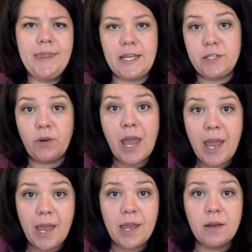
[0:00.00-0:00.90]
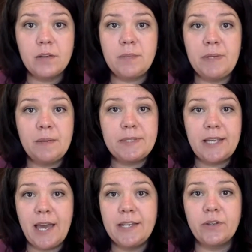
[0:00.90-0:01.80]
and that's okay to be
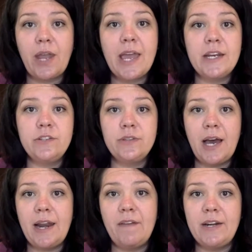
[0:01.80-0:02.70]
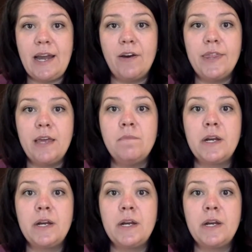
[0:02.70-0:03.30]
upset. It's okay to do that every now and then.